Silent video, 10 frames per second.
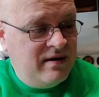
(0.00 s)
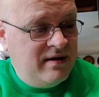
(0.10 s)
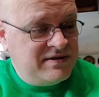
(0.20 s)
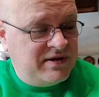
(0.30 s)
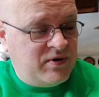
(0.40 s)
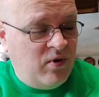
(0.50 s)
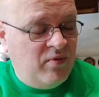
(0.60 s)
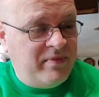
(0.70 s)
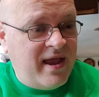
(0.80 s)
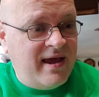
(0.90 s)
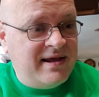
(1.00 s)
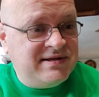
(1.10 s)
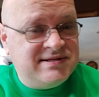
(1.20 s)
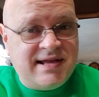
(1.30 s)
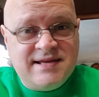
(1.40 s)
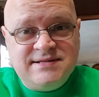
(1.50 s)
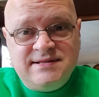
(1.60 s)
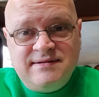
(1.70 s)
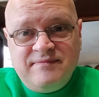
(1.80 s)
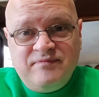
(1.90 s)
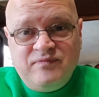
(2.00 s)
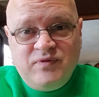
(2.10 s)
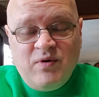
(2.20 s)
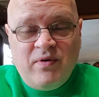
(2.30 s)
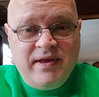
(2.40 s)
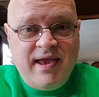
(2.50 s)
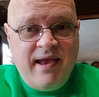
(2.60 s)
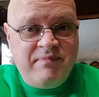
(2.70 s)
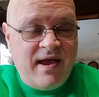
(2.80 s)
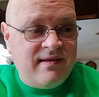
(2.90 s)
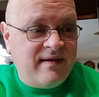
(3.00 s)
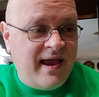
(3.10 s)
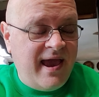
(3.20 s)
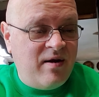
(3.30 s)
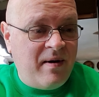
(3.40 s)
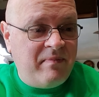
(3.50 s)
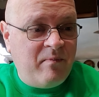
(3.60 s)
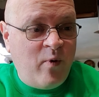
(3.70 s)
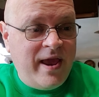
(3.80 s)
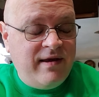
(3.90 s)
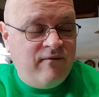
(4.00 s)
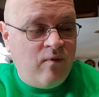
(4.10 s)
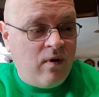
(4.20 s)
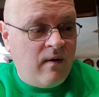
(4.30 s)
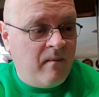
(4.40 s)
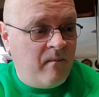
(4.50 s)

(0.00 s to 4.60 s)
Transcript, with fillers: Because I told him that. Because that's the only game that I had I've been waiting for.